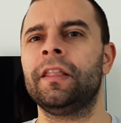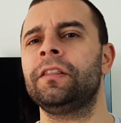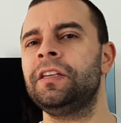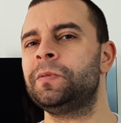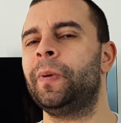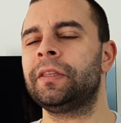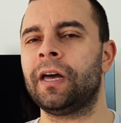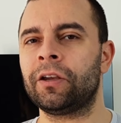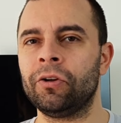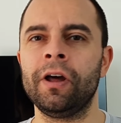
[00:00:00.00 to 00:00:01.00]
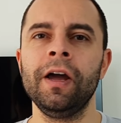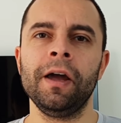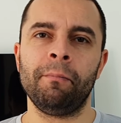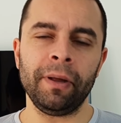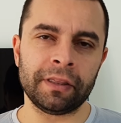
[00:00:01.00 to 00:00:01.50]
Nothing spectacular,
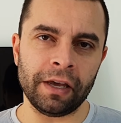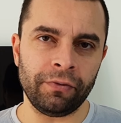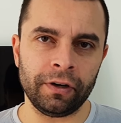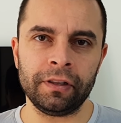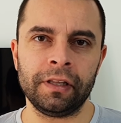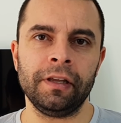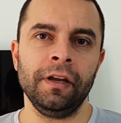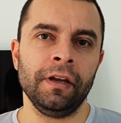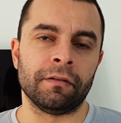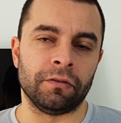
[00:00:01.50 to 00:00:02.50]
but definitely,